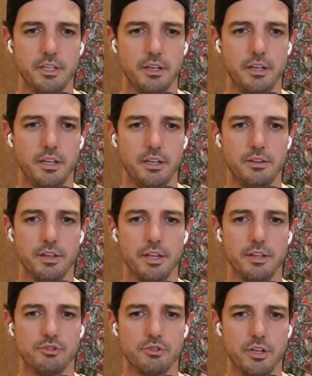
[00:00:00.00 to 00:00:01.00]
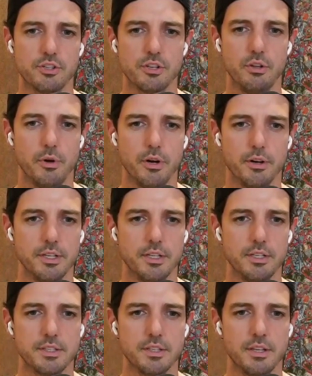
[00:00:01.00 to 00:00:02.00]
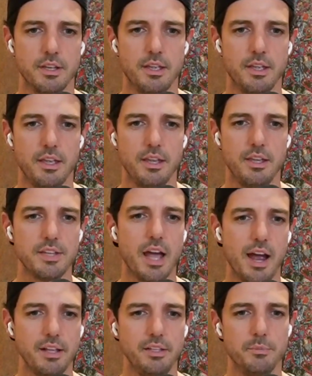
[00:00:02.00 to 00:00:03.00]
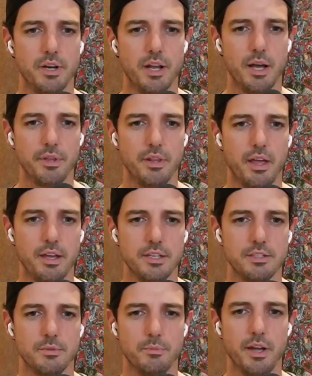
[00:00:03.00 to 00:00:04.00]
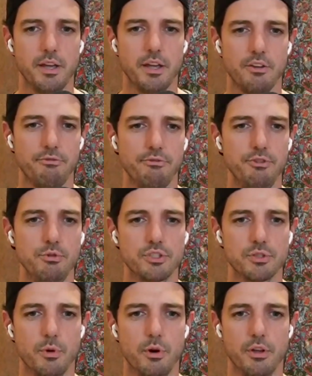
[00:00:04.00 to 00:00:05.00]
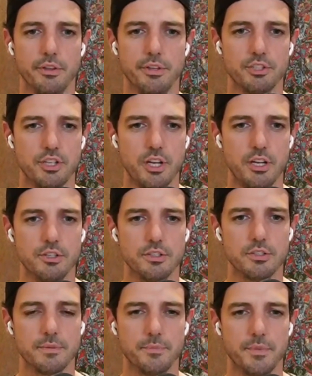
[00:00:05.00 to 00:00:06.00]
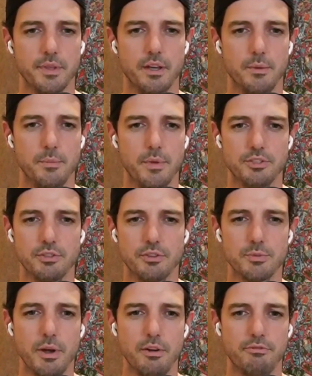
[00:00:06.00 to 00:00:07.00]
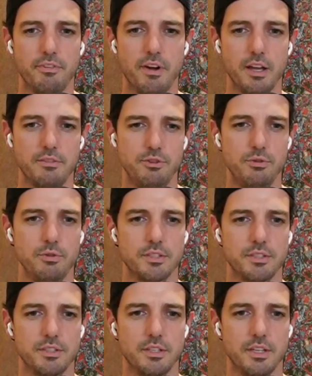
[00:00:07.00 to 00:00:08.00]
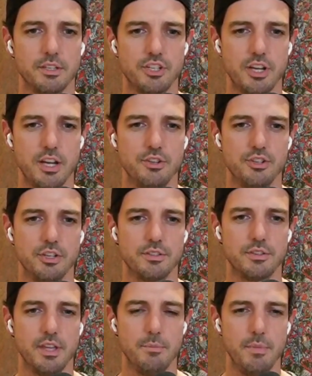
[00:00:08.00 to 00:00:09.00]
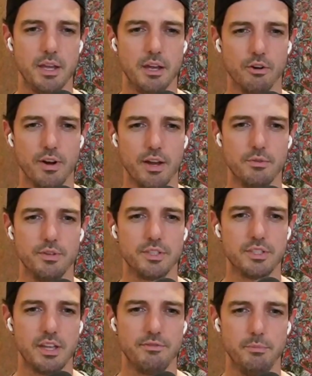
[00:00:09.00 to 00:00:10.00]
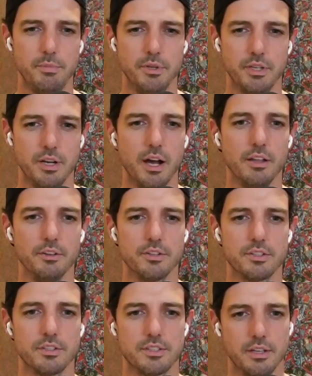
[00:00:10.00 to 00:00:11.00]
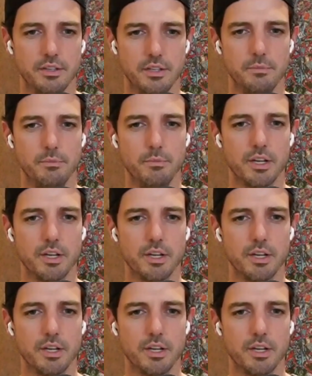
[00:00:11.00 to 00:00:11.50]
in like the traditional markets, is highly monopolized by a few small exchanges. And so there's about 5 US exchanges that make around $7 billion selling market